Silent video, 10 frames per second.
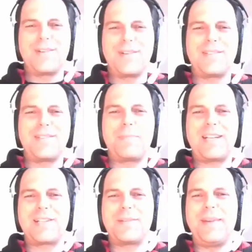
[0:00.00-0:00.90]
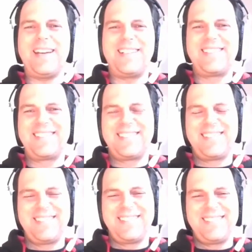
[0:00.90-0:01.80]
you. It's a pleasure to be here.
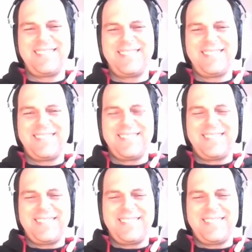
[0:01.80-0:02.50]
Yes.